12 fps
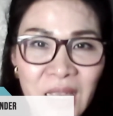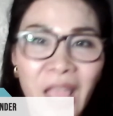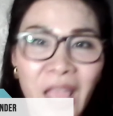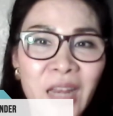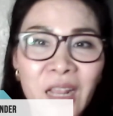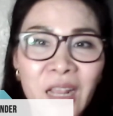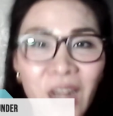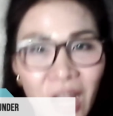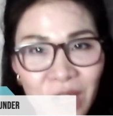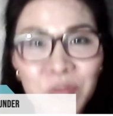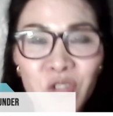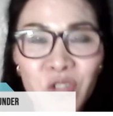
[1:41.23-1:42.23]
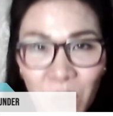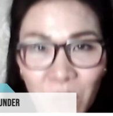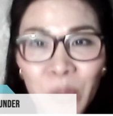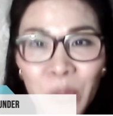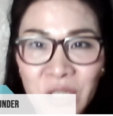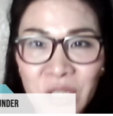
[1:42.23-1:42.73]
and a lot of job
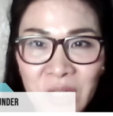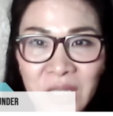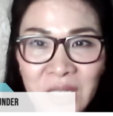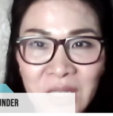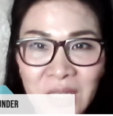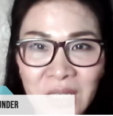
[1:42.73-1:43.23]
opportunity.